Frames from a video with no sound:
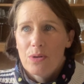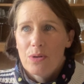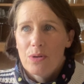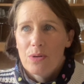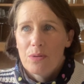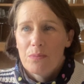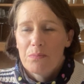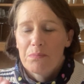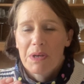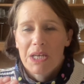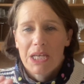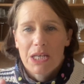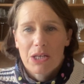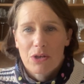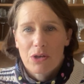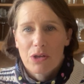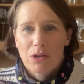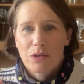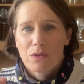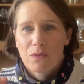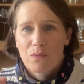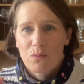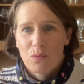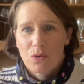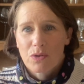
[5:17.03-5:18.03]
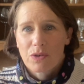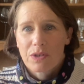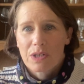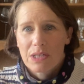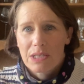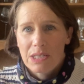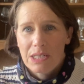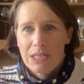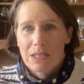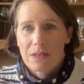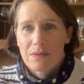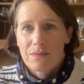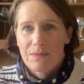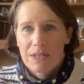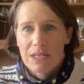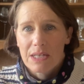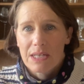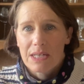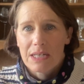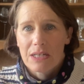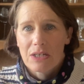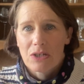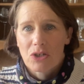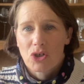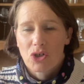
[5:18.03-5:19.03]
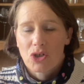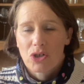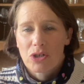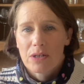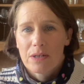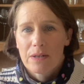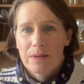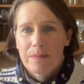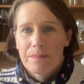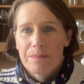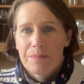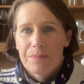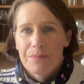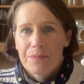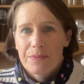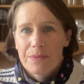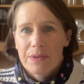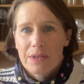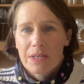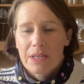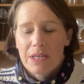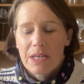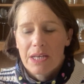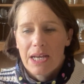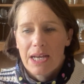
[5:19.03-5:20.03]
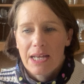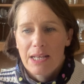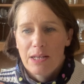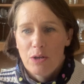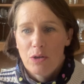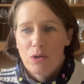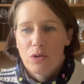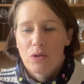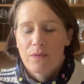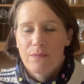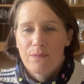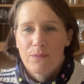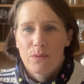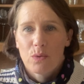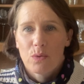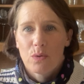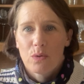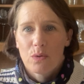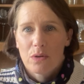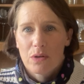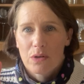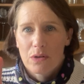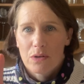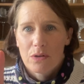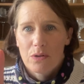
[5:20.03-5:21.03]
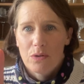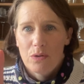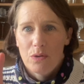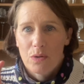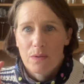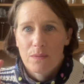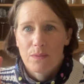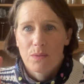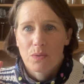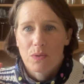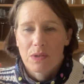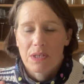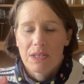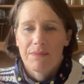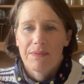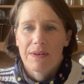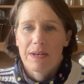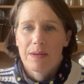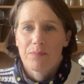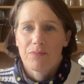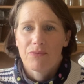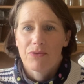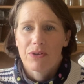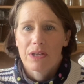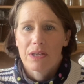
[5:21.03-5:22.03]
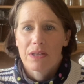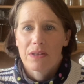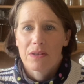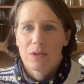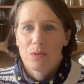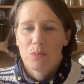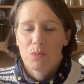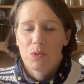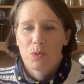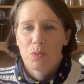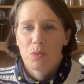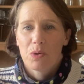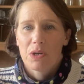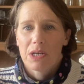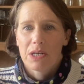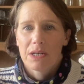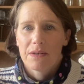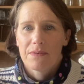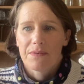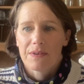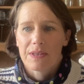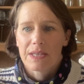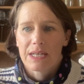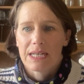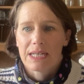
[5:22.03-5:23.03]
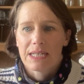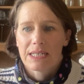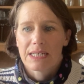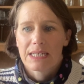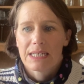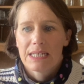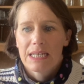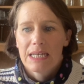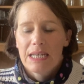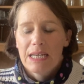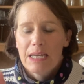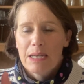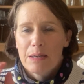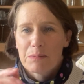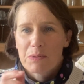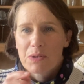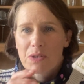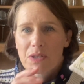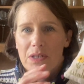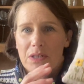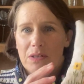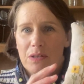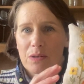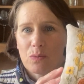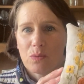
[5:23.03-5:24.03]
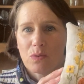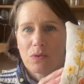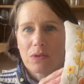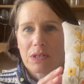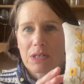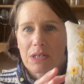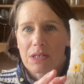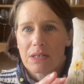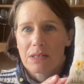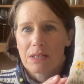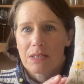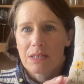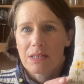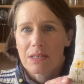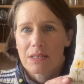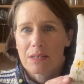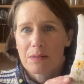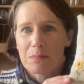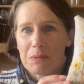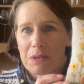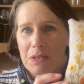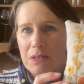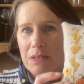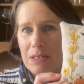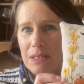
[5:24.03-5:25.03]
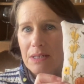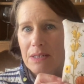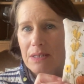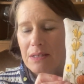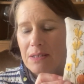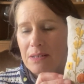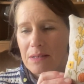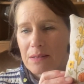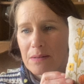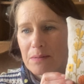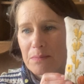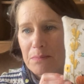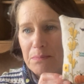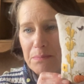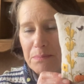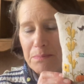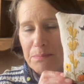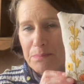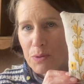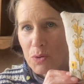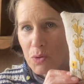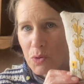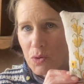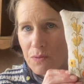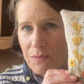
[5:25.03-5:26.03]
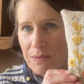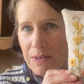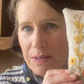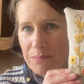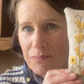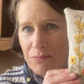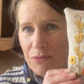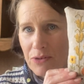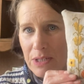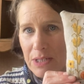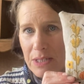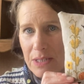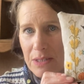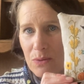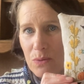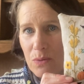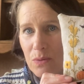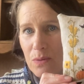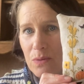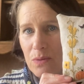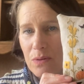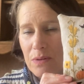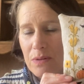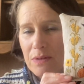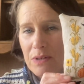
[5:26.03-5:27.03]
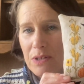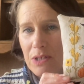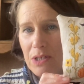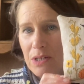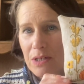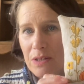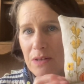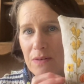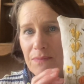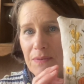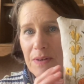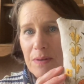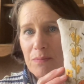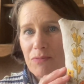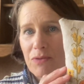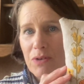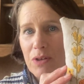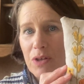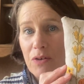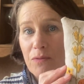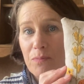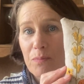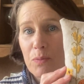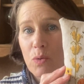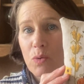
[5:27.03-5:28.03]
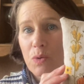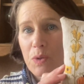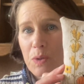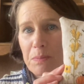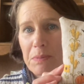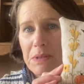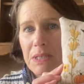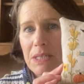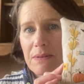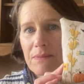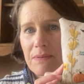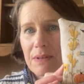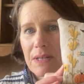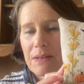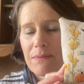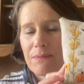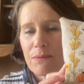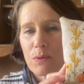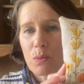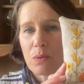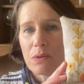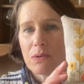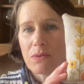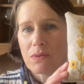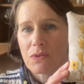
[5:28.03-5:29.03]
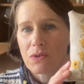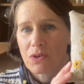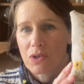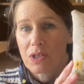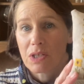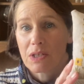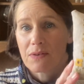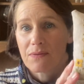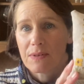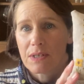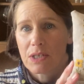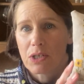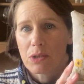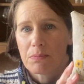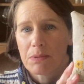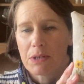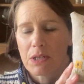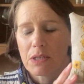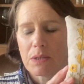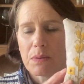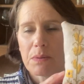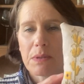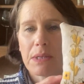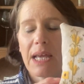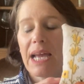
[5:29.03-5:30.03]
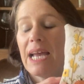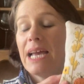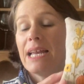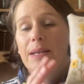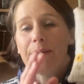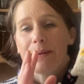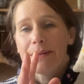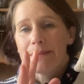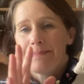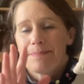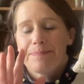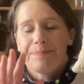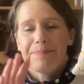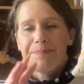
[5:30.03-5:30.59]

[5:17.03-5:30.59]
make a note of what I need to finish and look for novelty fabric that would work for that, because I don't want to cut into my posh fabric or, you know, the fabric that I bought specifically for quilts just to finish pillows with. Anyway,